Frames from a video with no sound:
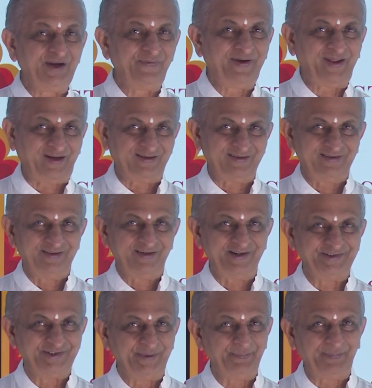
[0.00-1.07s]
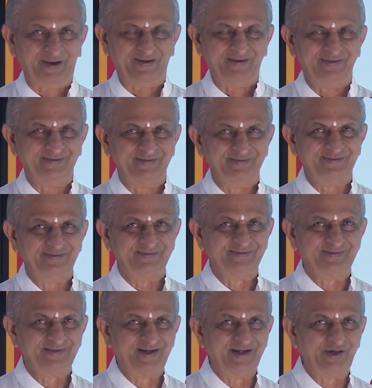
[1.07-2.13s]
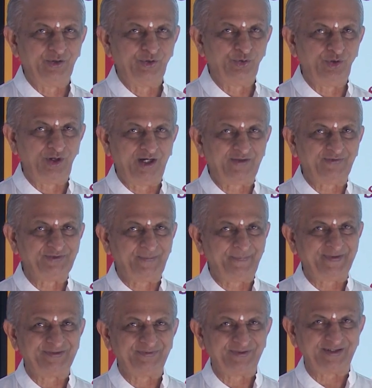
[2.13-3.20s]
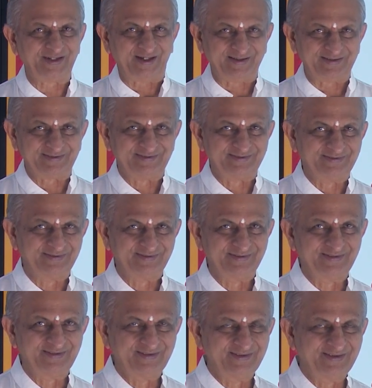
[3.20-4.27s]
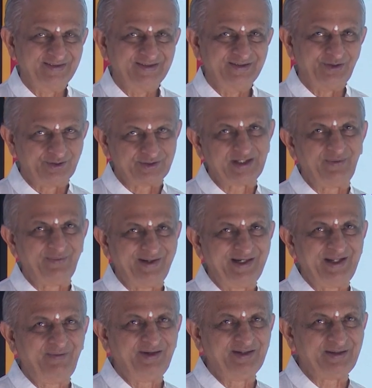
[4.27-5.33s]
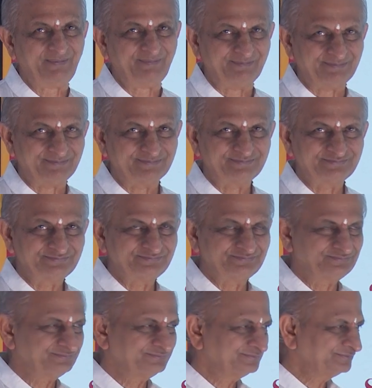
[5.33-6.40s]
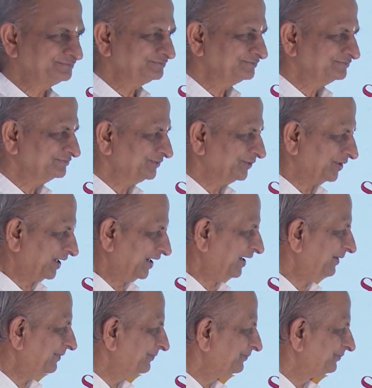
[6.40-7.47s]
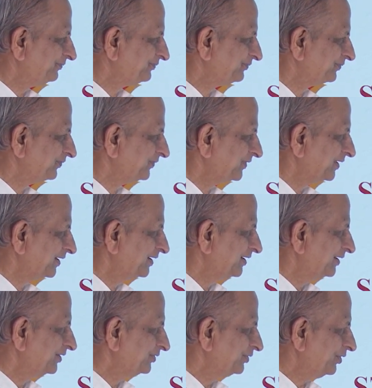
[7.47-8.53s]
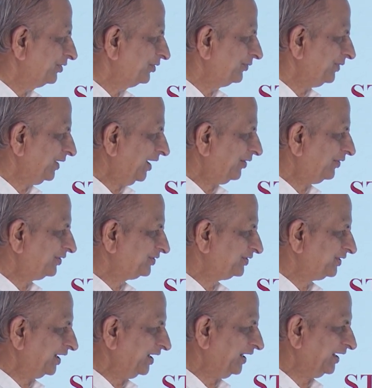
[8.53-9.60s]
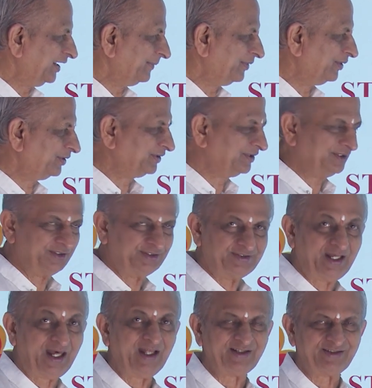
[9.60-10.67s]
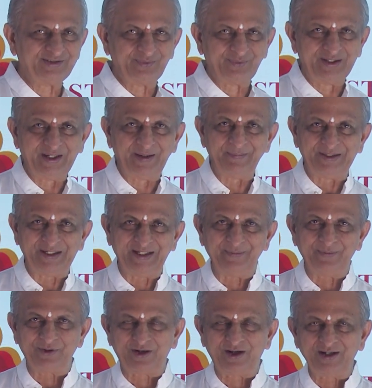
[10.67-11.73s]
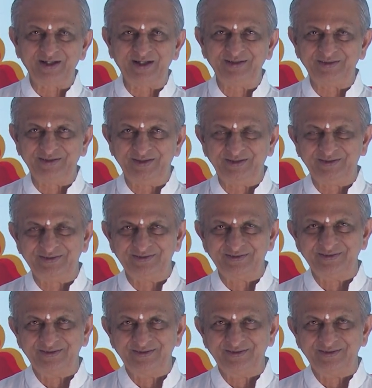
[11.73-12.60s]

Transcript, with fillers: affair, not cheaper. And you do a lot of tapas for that. Okay, one day will come. Okay? So, we are studying about stars. Why I am telling about rockets is,